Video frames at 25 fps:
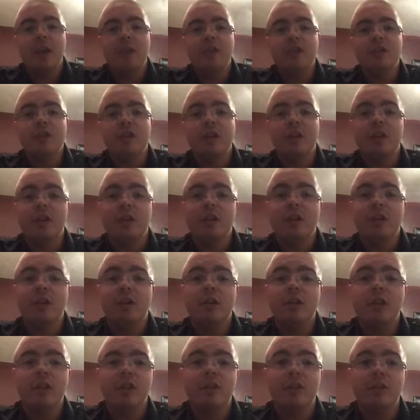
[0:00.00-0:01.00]
So I
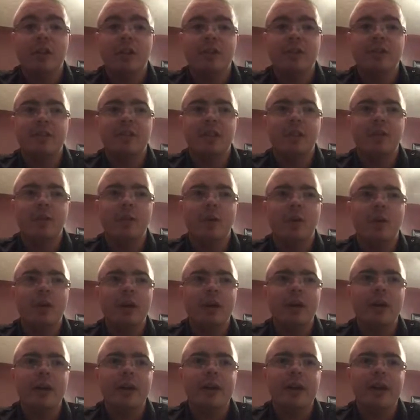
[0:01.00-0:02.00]
could see them
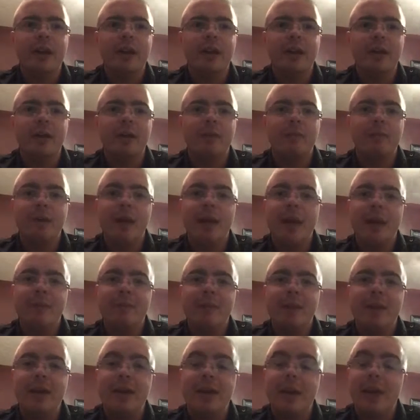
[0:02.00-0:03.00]
going and getting
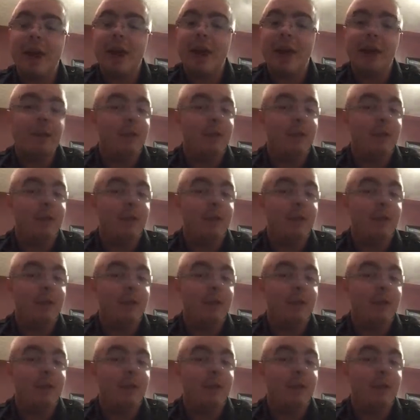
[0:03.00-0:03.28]
maybe